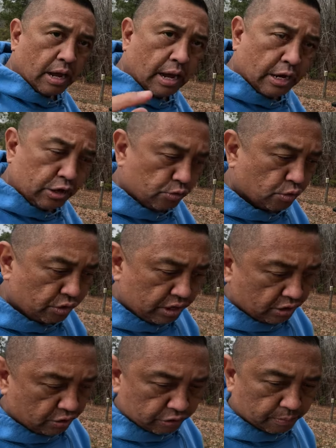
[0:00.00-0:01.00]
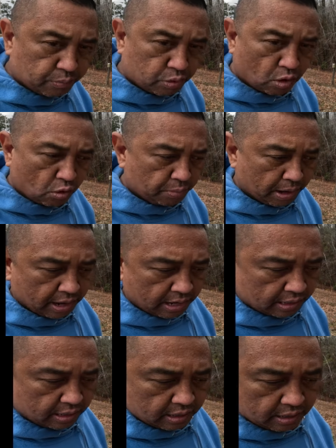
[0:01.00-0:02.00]
and you will hear the
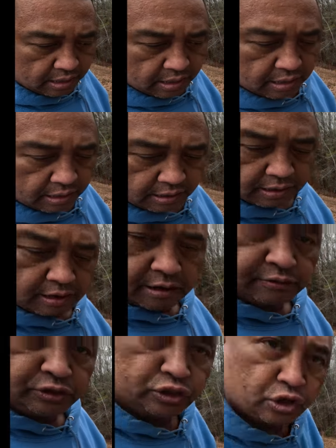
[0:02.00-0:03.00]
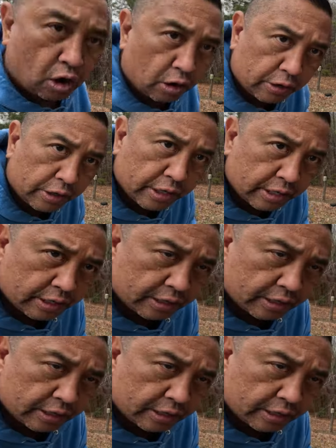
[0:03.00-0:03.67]
propane start